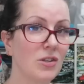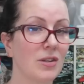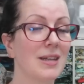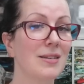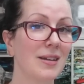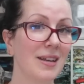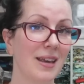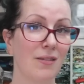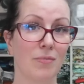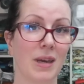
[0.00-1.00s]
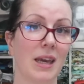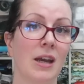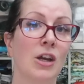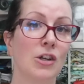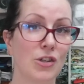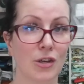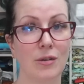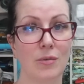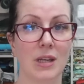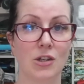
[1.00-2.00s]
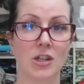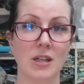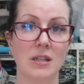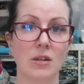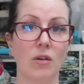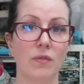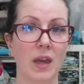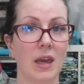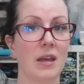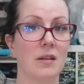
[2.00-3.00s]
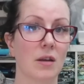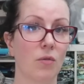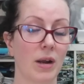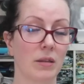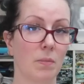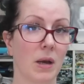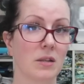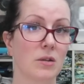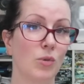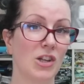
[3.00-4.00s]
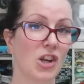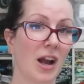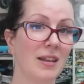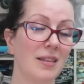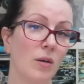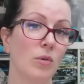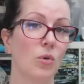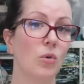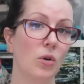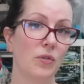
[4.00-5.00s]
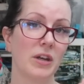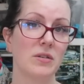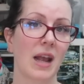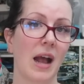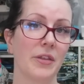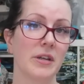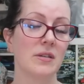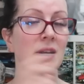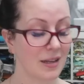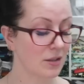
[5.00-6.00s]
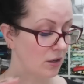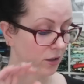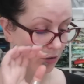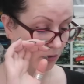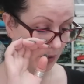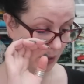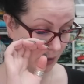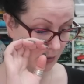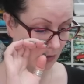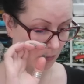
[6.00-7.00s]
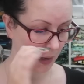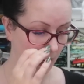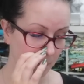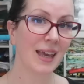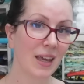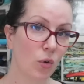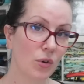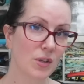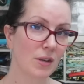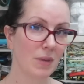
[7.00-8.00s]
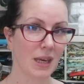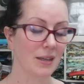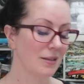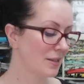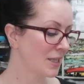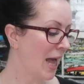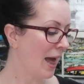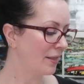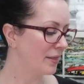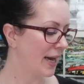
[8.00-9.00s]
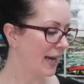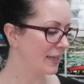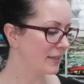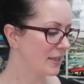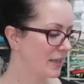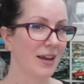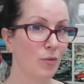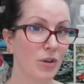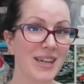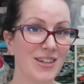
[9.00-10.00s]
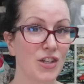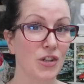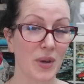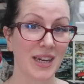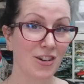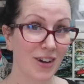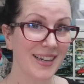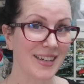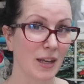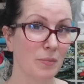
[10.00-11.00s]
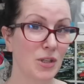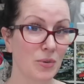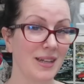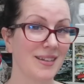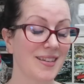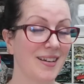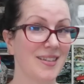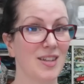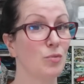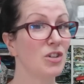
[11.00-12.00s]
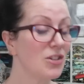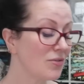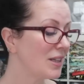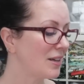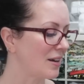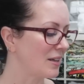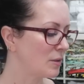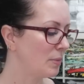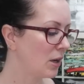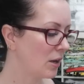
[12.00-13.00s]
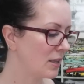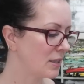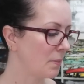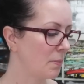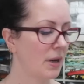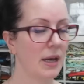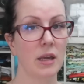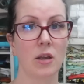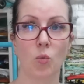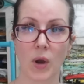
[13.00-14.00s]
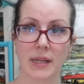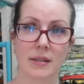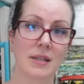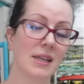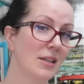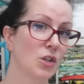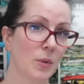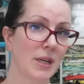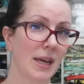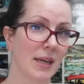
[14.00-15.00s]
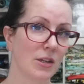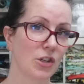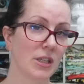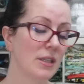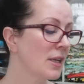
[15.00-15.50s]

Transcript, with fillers: So that's going to give me 2 inches of ease around the bust, which I think with all of those gathers is going to look really nice on me. It also means that I won't need to do any grading between sizes, which is really nice because my waist is 28 inches.